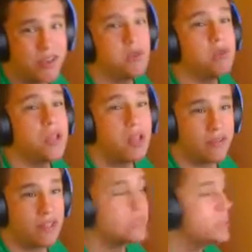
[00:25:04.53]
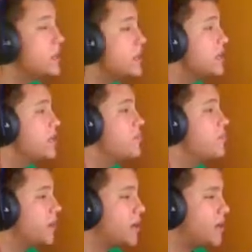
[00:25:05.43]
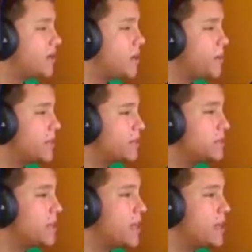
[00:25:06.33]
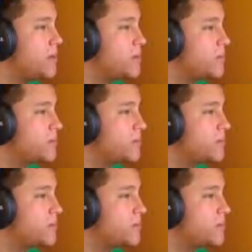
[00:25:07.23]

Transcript: You will love it. But that being said,